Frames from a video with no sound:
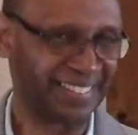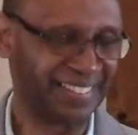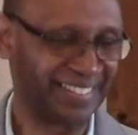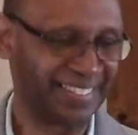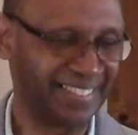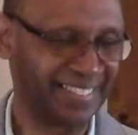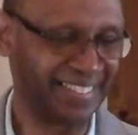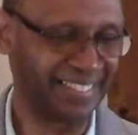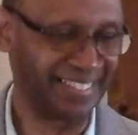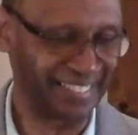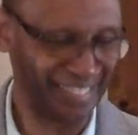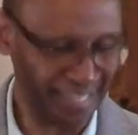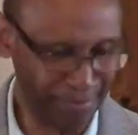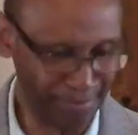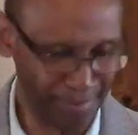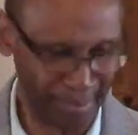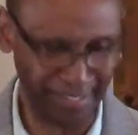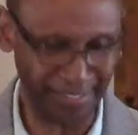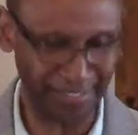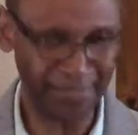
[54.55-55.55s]
an
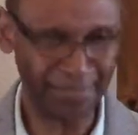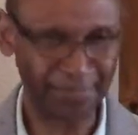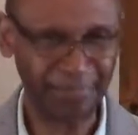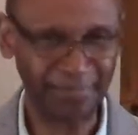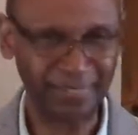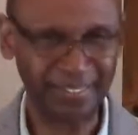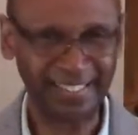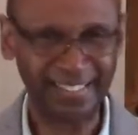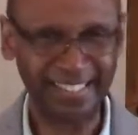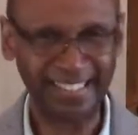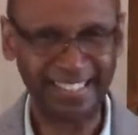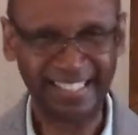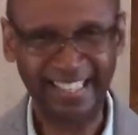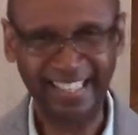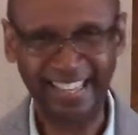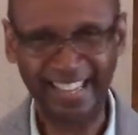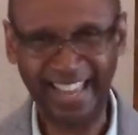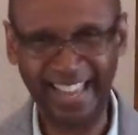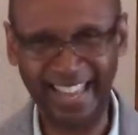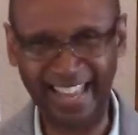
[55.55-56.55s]
email
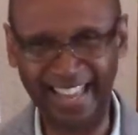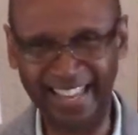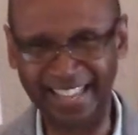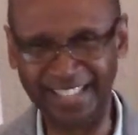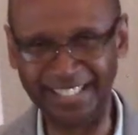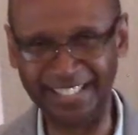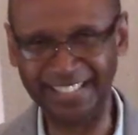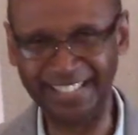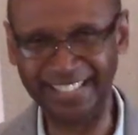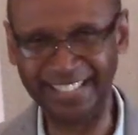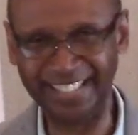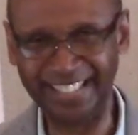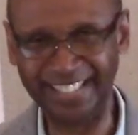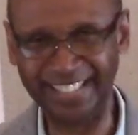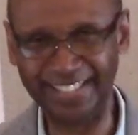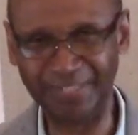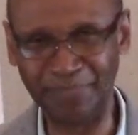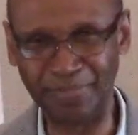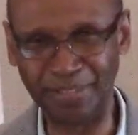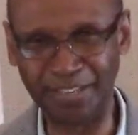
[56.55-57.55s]
and
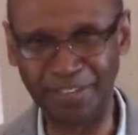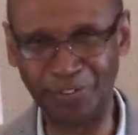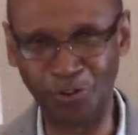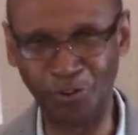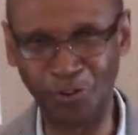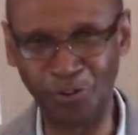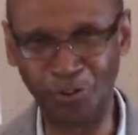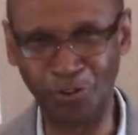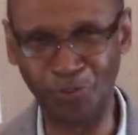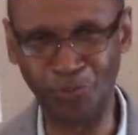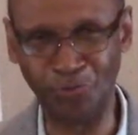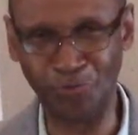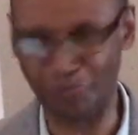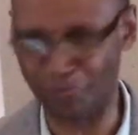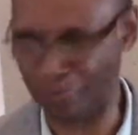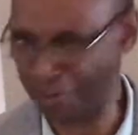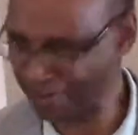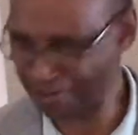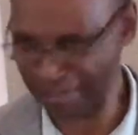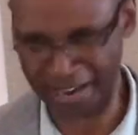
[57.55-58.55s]
being
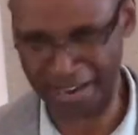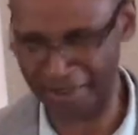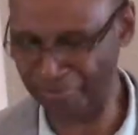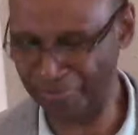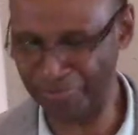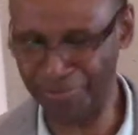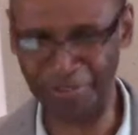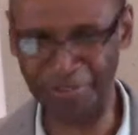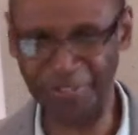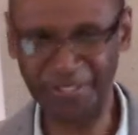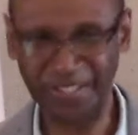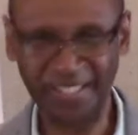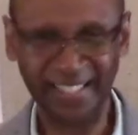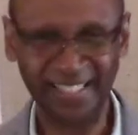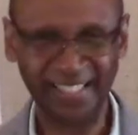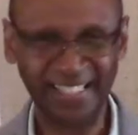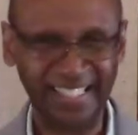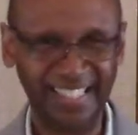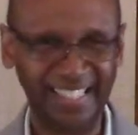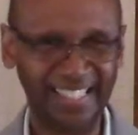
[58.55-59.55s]
very helpful
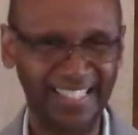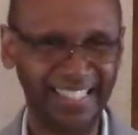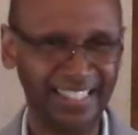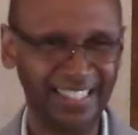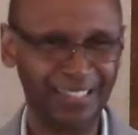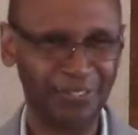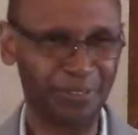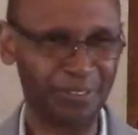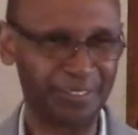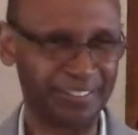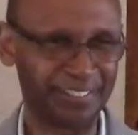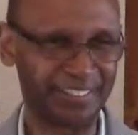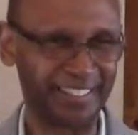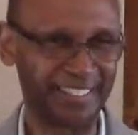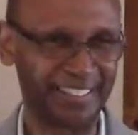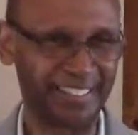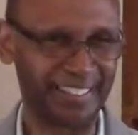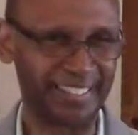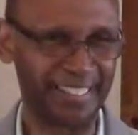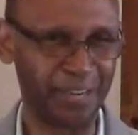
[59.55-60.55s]
with
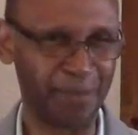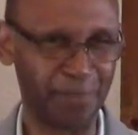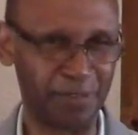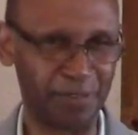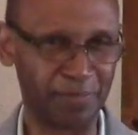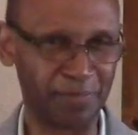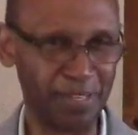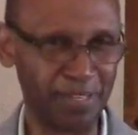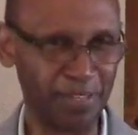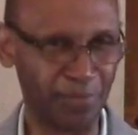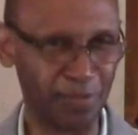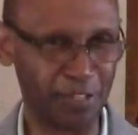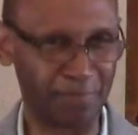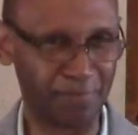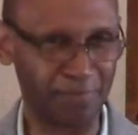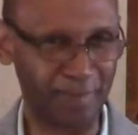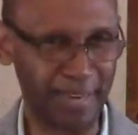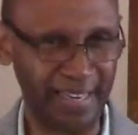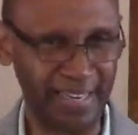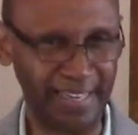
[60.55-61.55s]
uh, helping me with
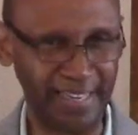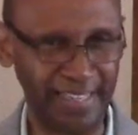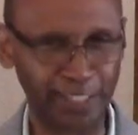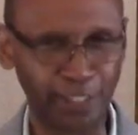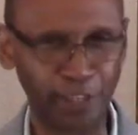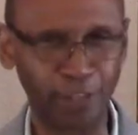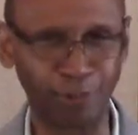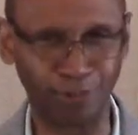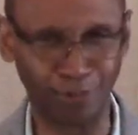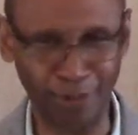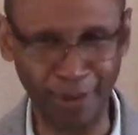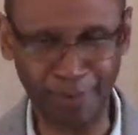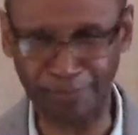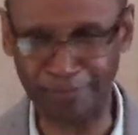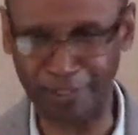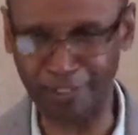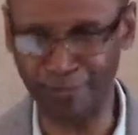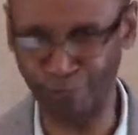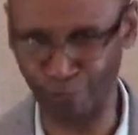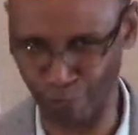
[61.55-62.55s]
my
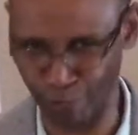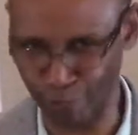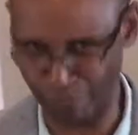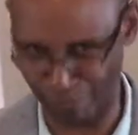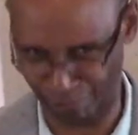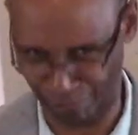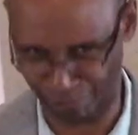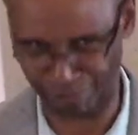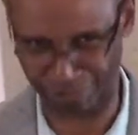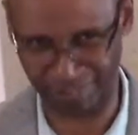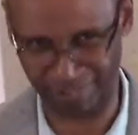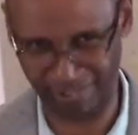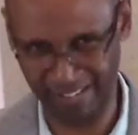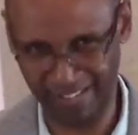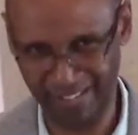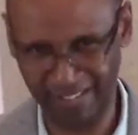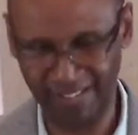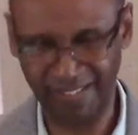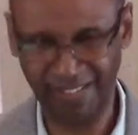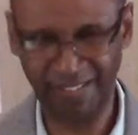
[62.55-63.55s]
corrupt roots
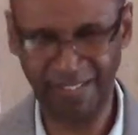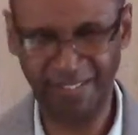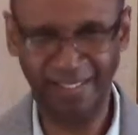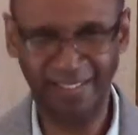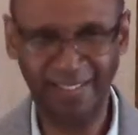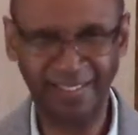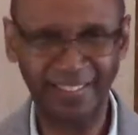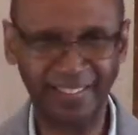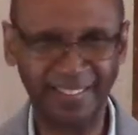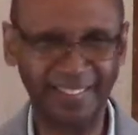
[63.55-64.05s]
uh,